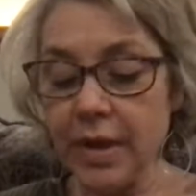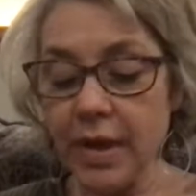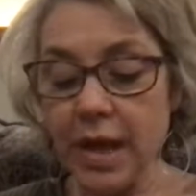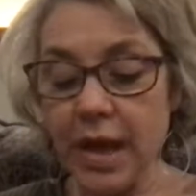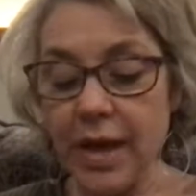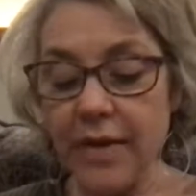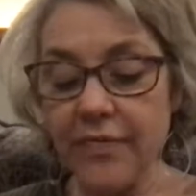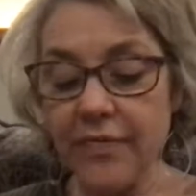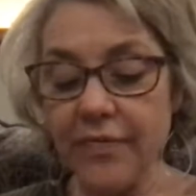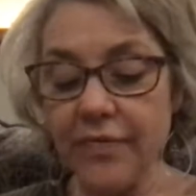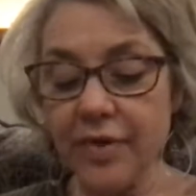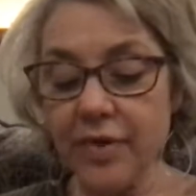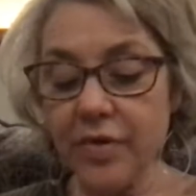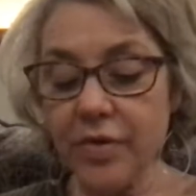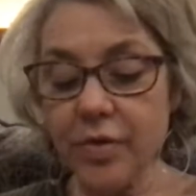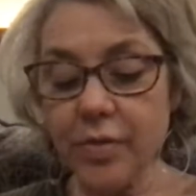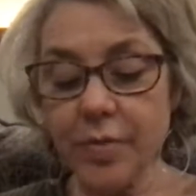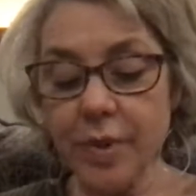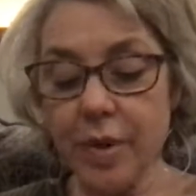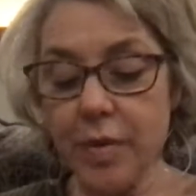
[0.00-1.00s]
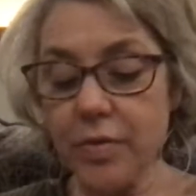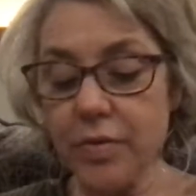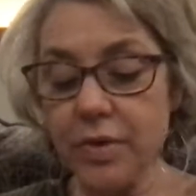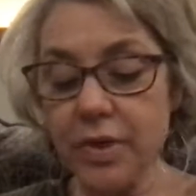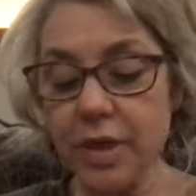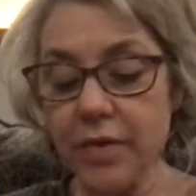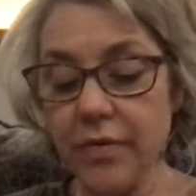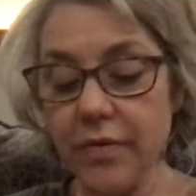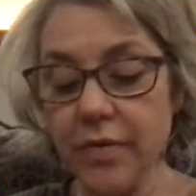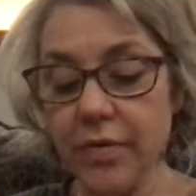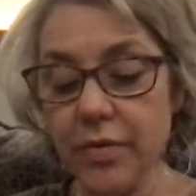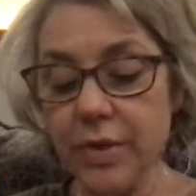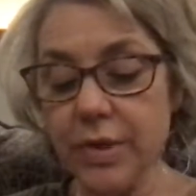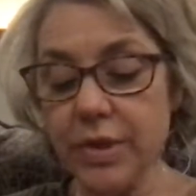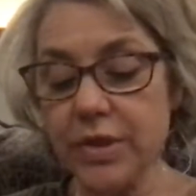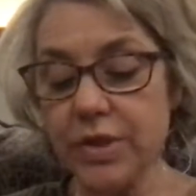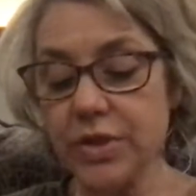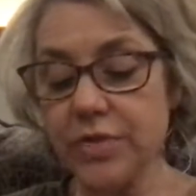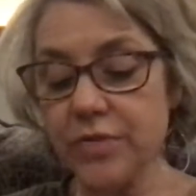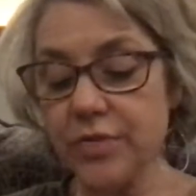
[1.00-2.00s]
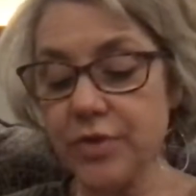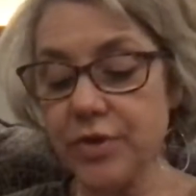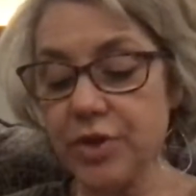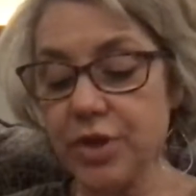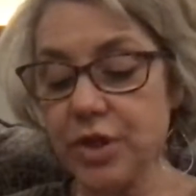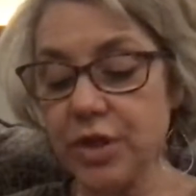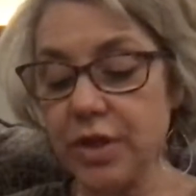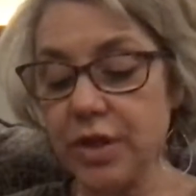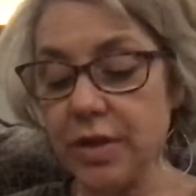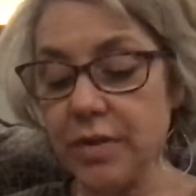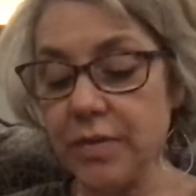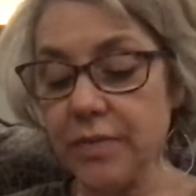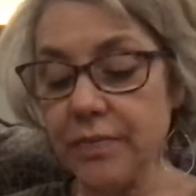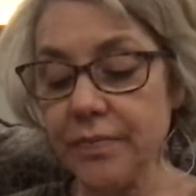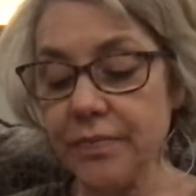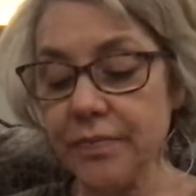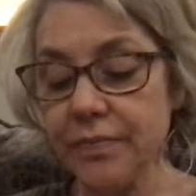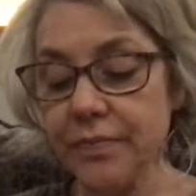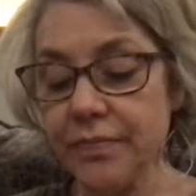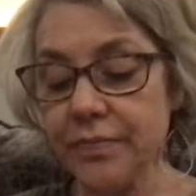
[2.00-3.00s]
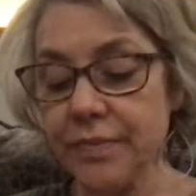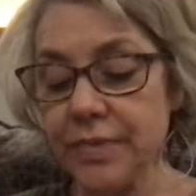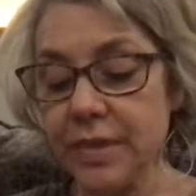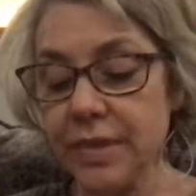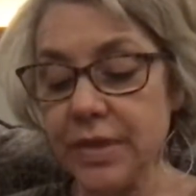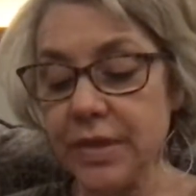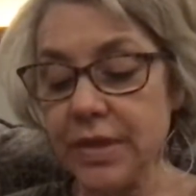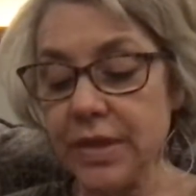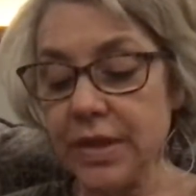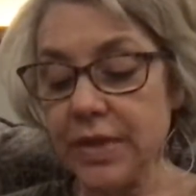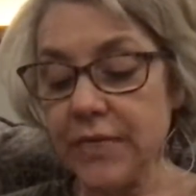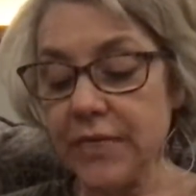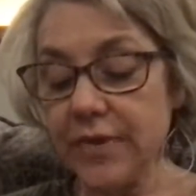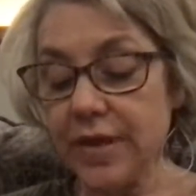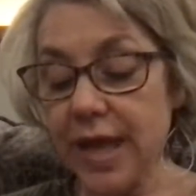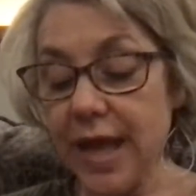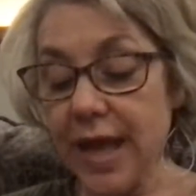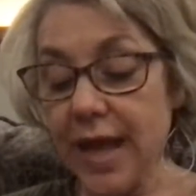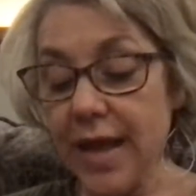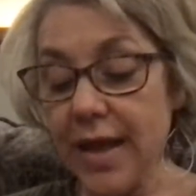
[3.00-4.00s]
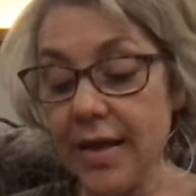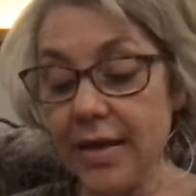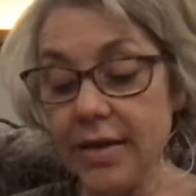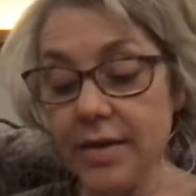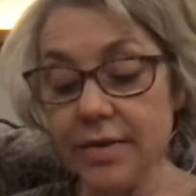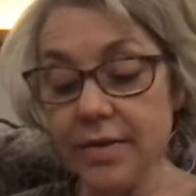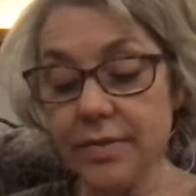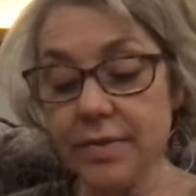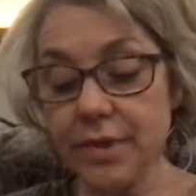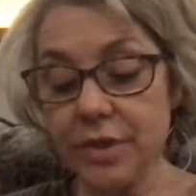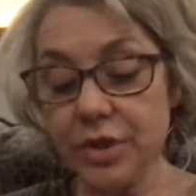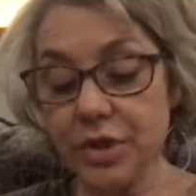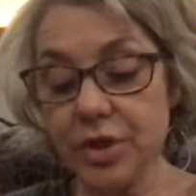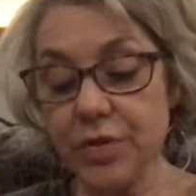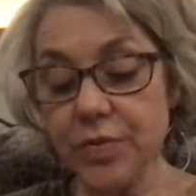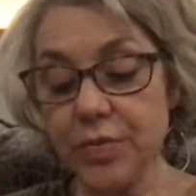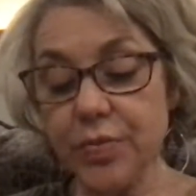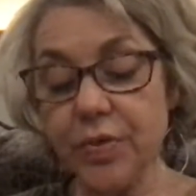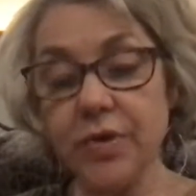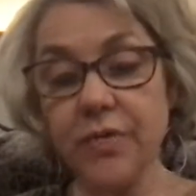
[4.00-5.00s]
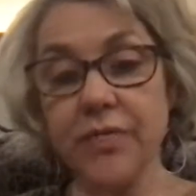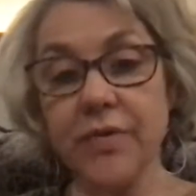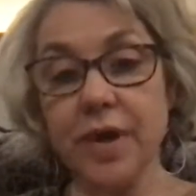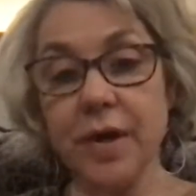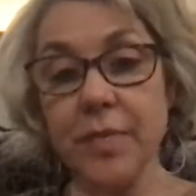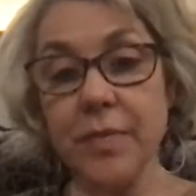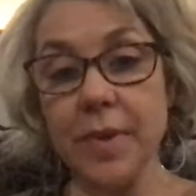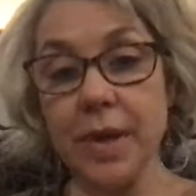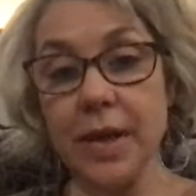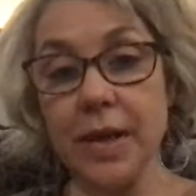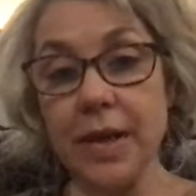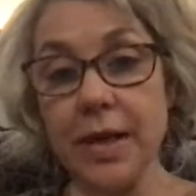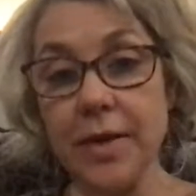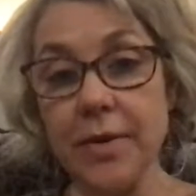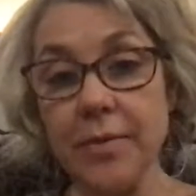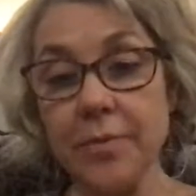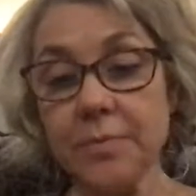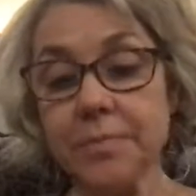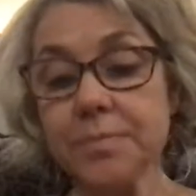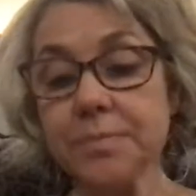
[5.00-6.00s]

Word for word: I fear the boat never reached Virginia. If it had, a ship would have come by now.